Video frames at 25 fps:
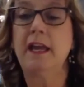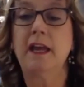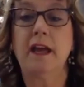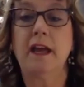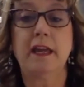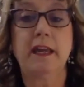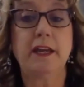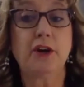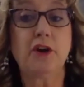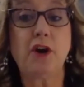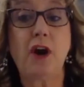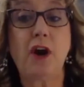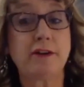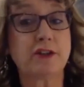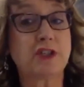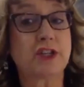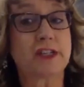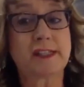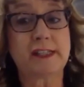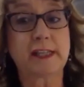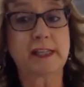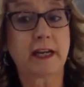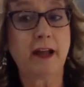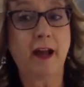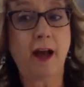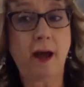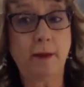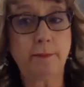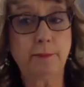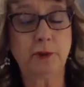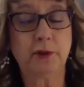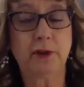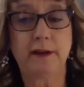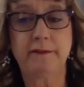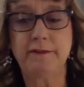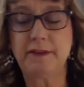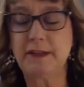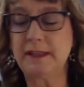Here are just a
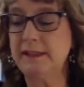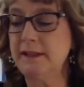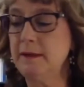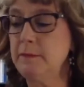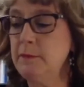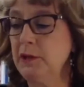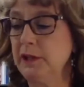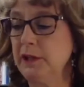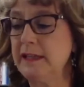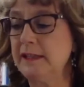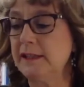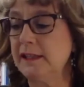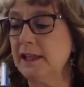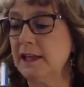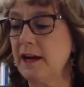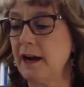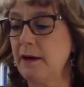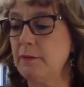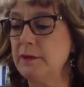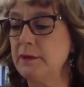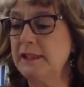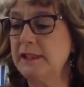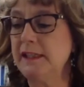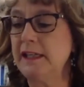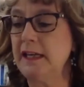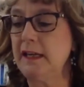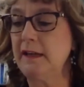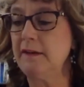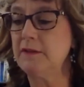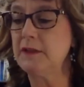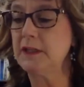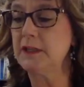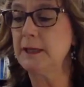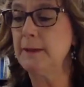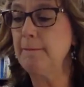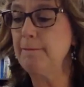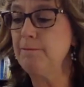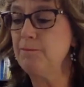couple of the similes that I
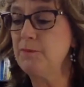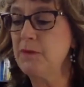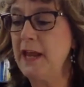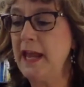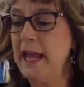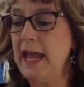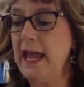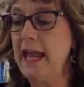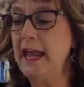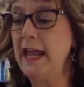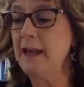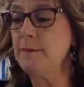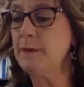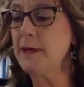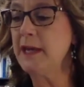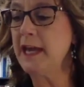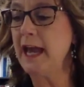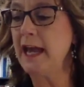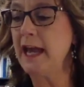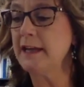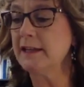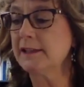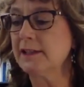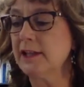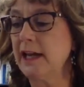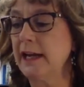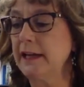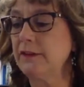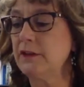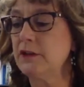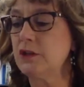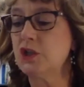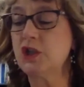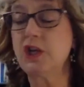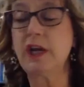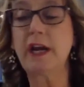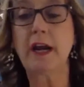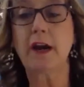received. ABA is like
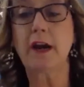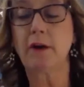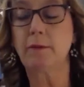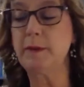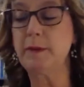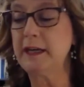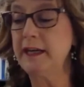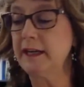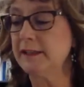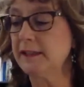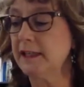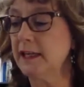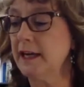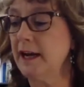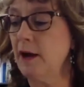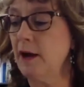the chair because it